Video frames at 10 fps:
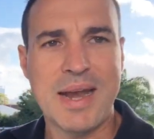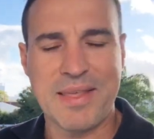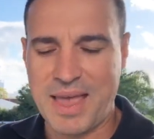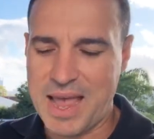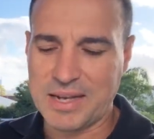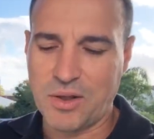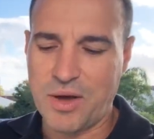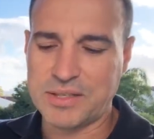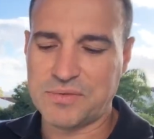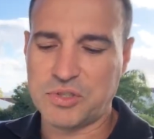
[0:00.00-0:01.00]
Now, the
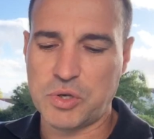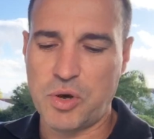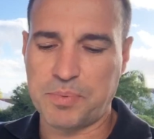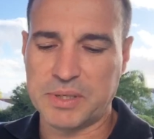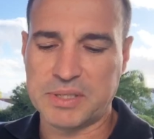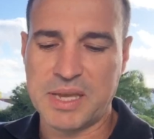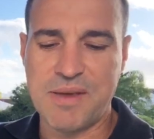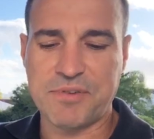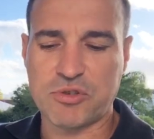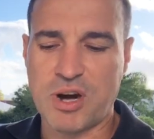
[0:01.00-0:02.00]
headlines of surplus,
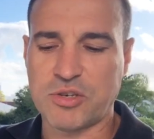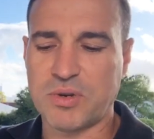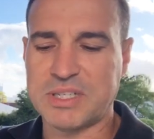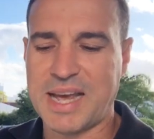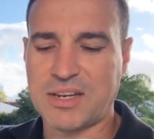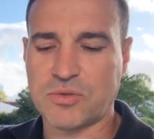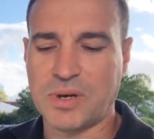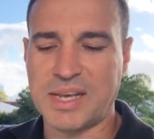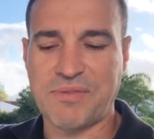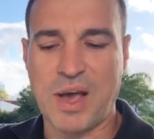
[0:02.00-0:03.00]
infrastructure and tax
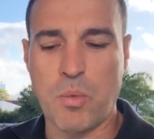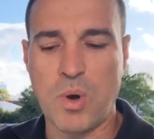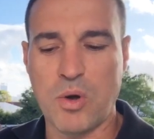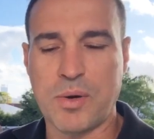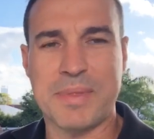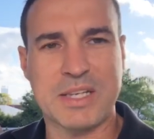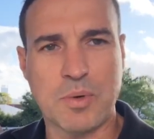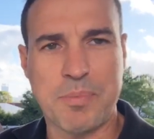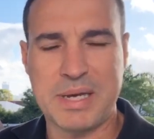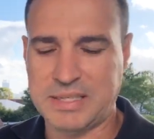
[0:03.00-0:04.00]
relief are welcome.
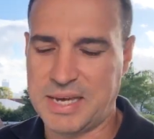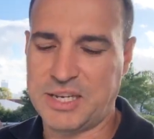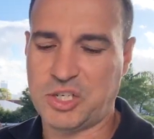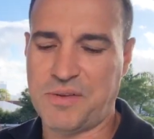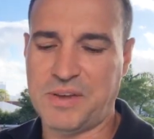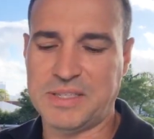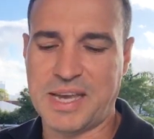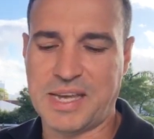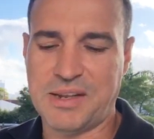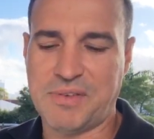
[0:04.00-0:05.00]
That's what PCA Chief
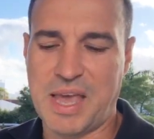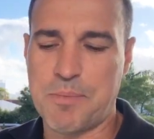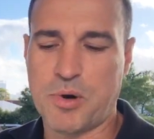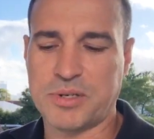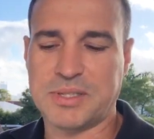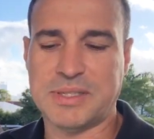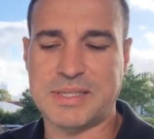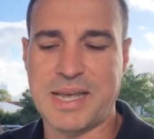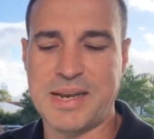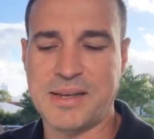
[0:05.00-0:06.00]
Executive Ken Morrison
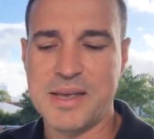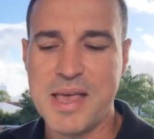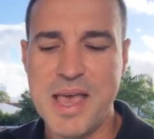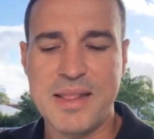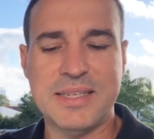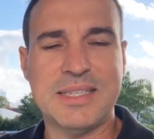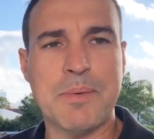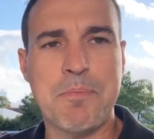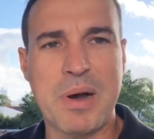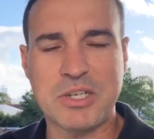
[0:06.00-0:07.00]
said. This
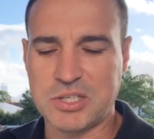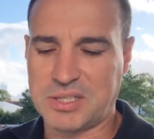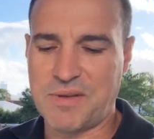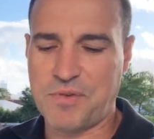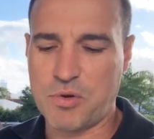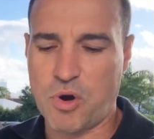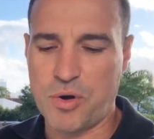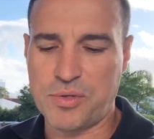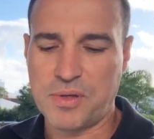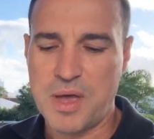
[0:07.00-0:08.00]
is a budget set for
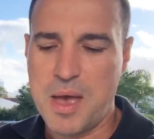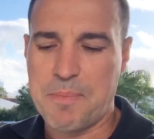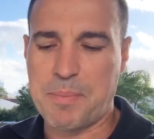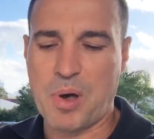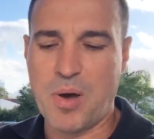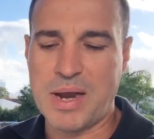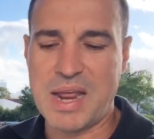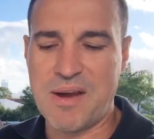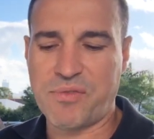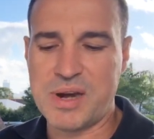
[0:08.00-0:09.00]
growth, but
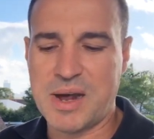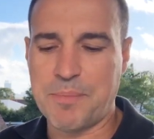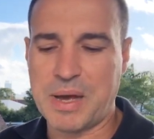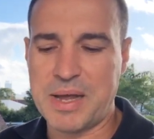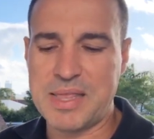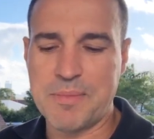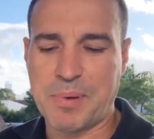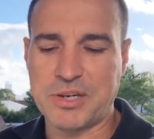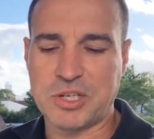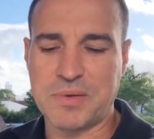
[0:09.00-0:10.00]
behind every number in the
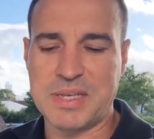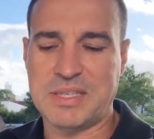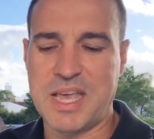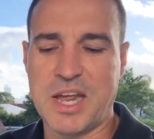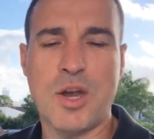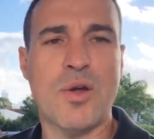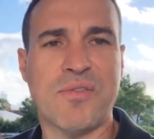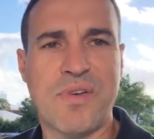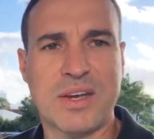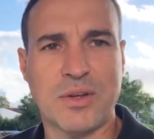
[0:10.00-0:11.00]
budget is the
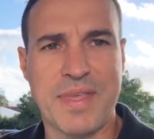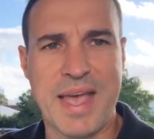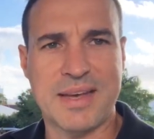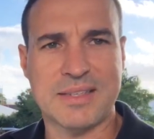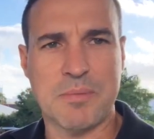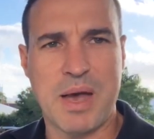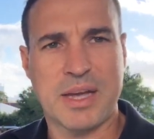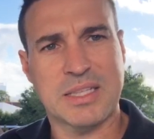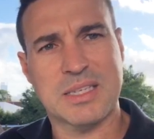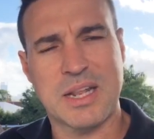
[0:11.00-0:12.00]
unknown effect on the housing
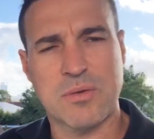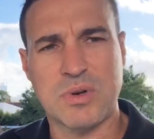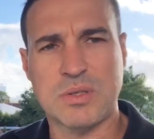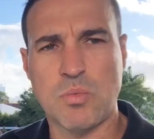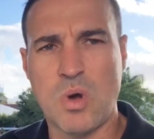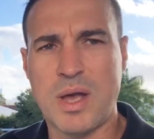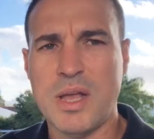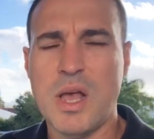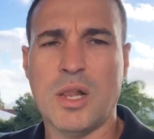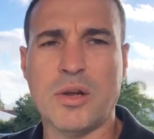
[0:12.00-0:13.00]
market. It's another reason why
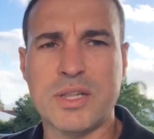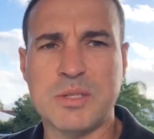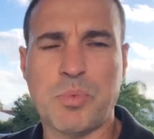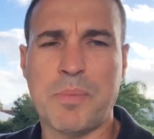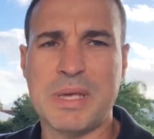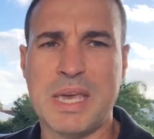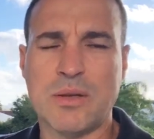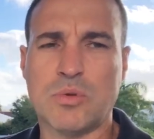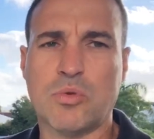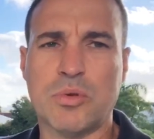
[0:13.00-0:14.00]
a lot of these property
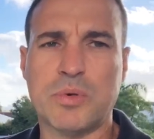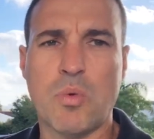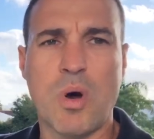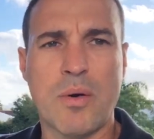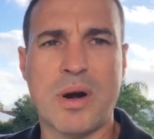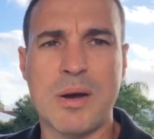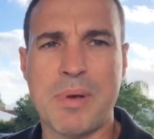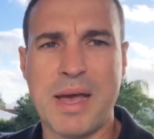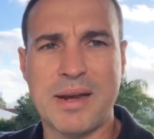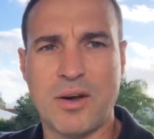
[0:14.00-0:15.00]
council groups are quite worried
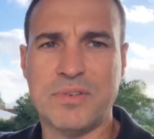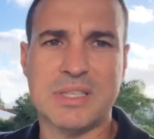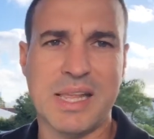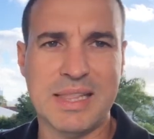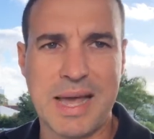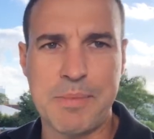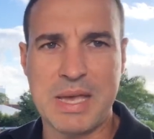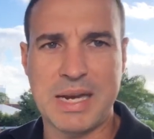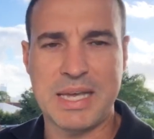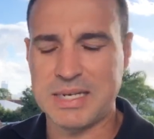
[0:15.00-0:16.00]
about, obviously, Labor
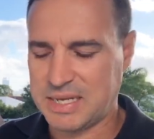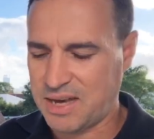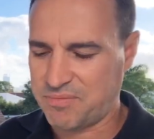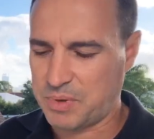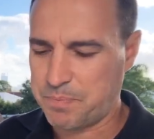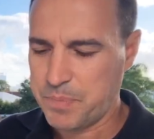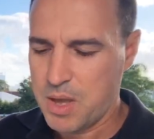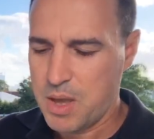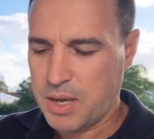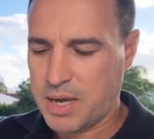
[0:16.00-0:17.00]
getting into government.
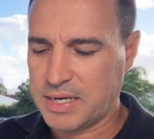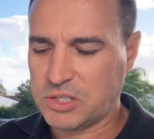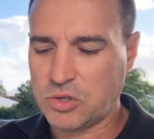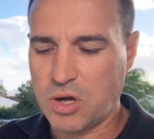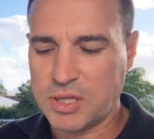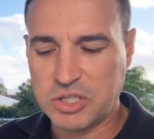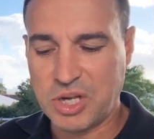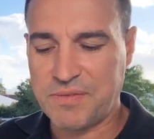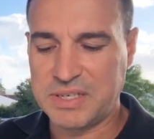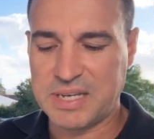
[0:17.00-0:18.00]
Okay, Stockland
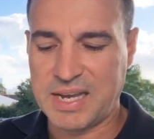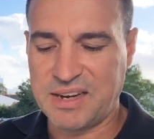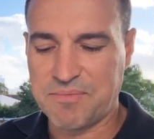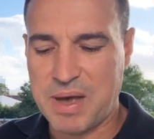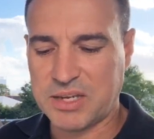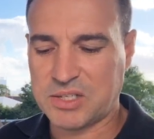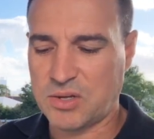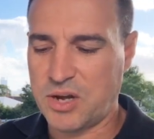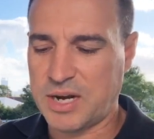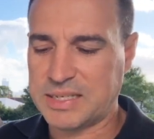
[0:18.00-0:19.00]
Chief Executive Mark
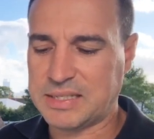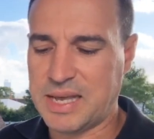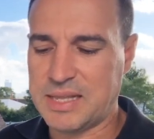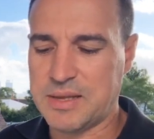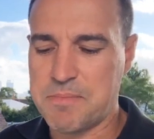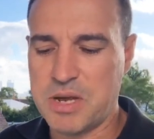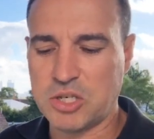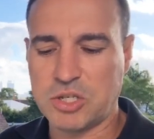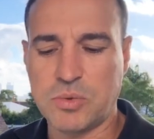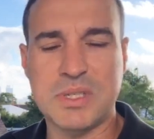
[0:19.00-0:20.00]
Stonart said that
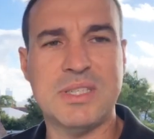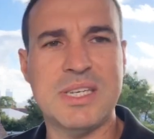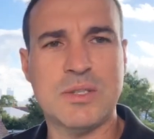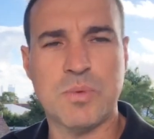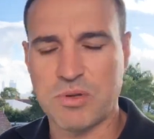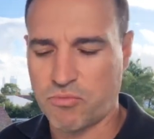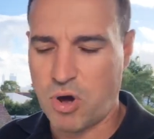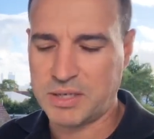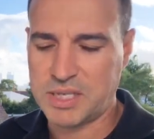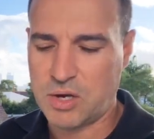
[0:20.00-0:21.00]
measures to assist with the
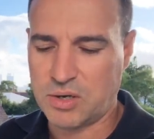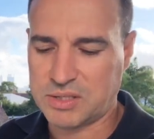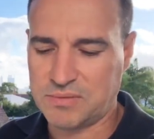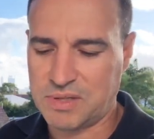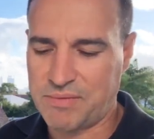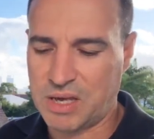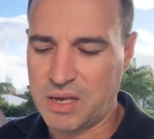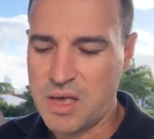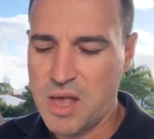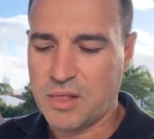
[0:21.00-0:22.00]
rising cost of
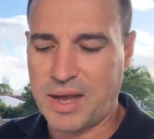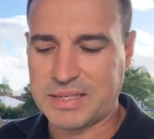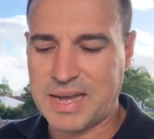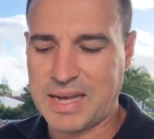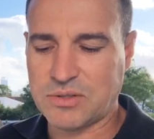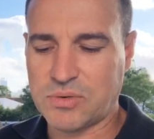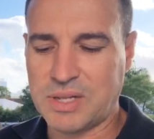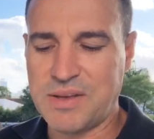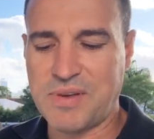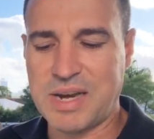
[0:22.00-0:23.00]
living, like tax
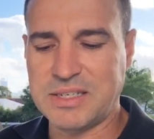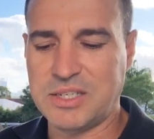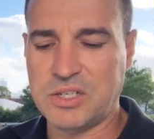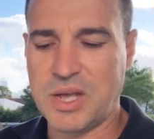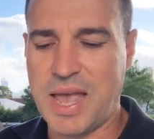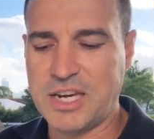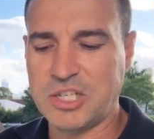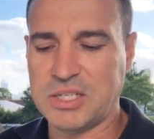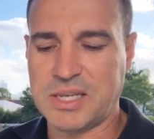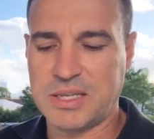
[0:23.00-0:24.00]
relief and
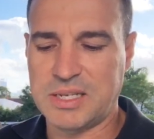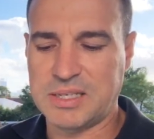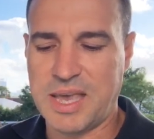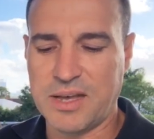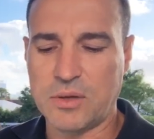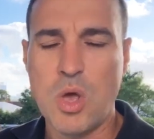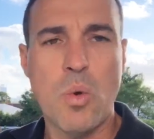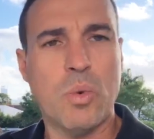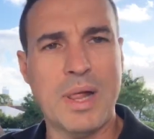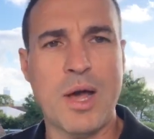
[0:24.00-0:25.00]
energy discount,
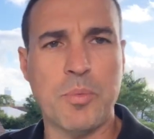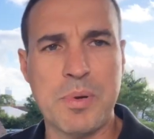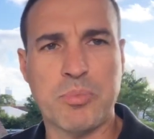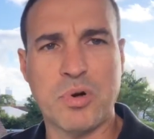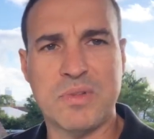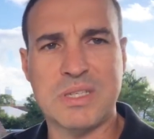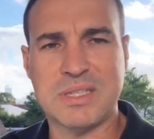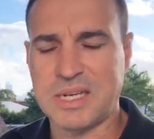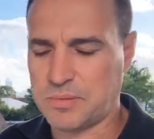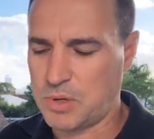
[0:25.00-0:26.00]
will help improve this
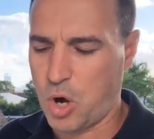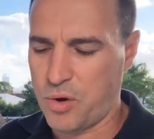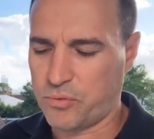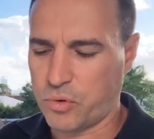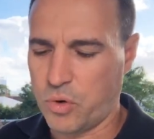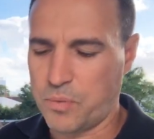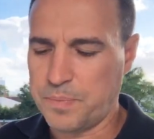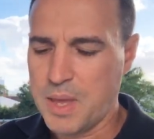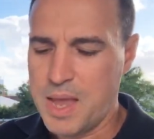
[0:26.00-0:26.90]
sentiment overall.